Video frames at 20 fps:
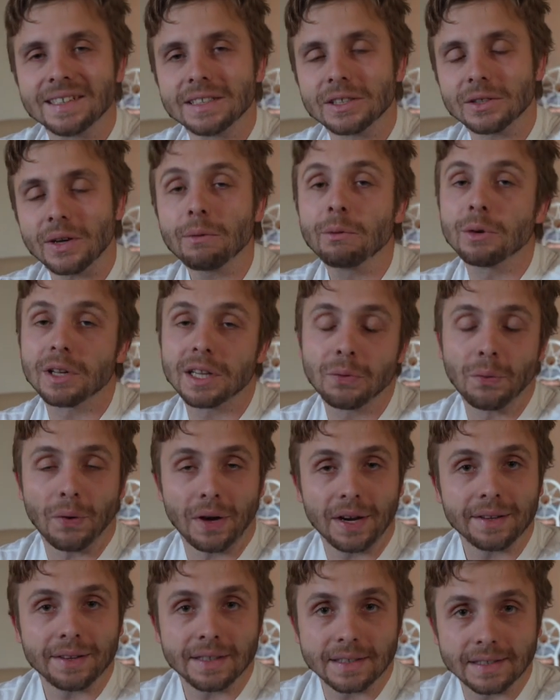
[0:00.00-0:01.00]
So I really
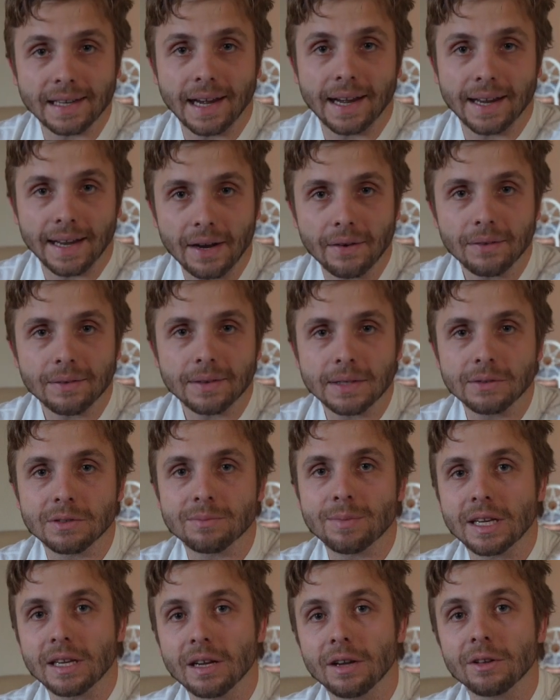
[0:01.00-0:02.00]
wanted this guy out. He was
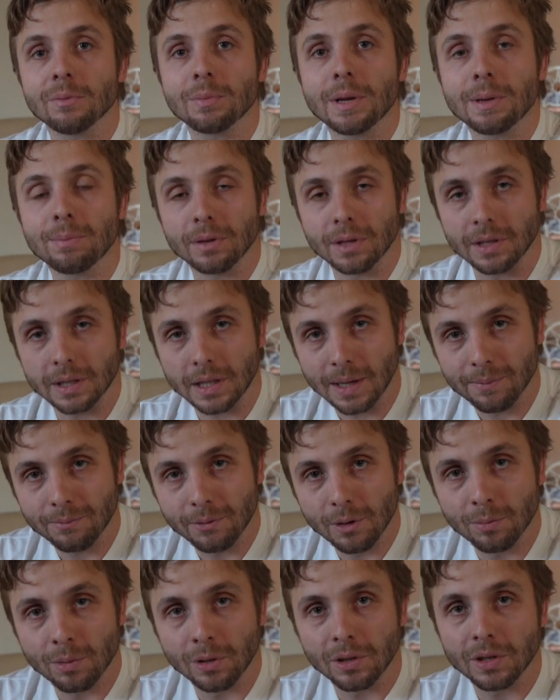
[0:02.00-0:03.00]
making other people
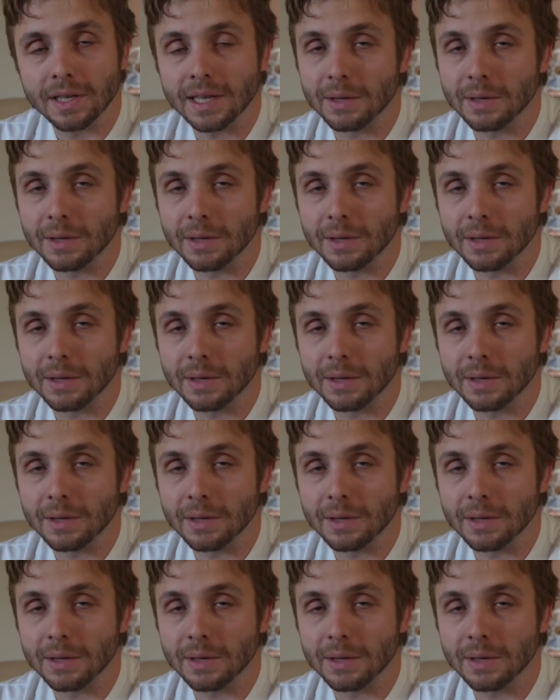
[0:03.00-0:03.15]
uncomfortable.